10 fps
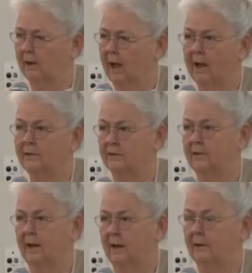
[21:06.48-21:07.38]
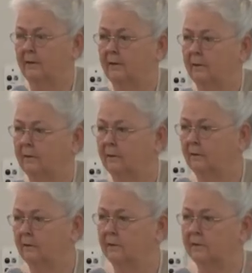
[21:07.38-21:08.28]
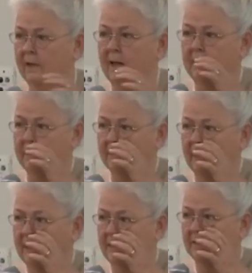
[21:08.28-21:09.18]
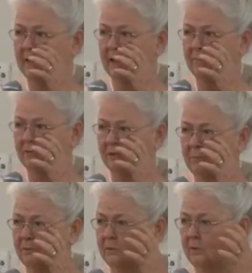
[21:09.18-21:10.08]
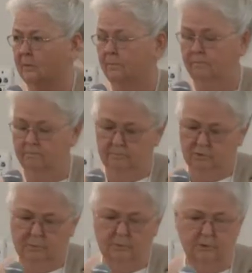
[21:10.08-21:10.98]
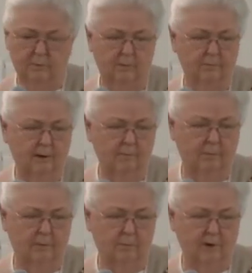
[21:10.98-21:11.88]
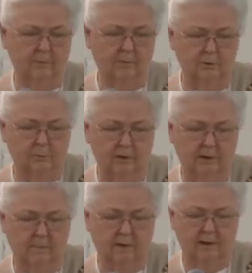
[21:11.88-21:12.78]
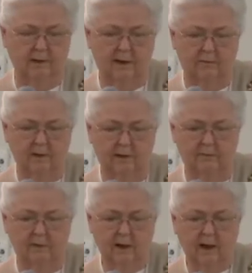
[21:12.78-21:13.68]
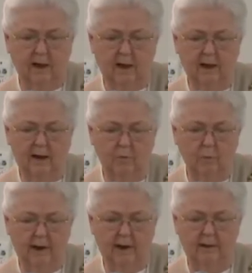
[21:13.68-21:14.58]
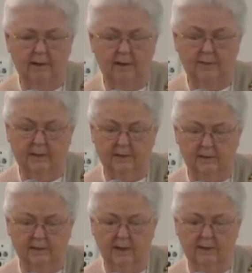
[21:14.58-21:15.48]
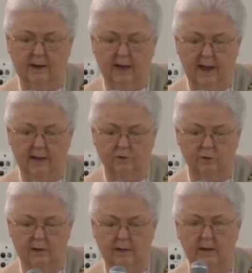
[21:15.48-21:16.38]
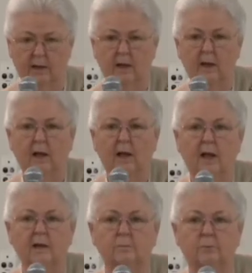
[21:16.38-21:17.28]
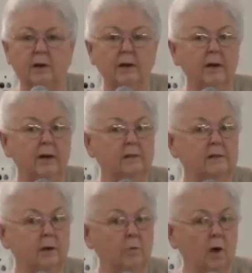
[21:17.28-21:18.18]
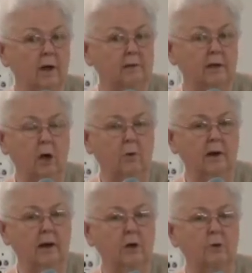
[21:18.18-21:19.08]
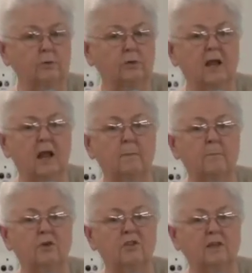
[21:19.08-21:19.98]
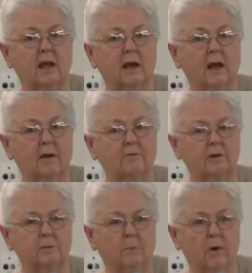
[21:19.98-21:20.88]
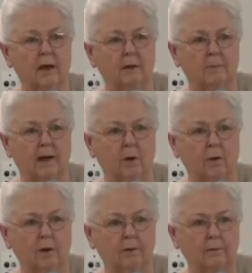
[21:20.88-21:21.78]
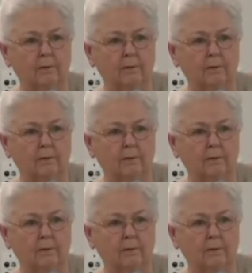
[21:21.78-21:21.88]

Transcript: Einstein, the scientist Einstein, was supposed to be probably one of the most brilliant men that ever lived. And I read that they said that actually, as brilliant as he was, he only used 10% of his brain power.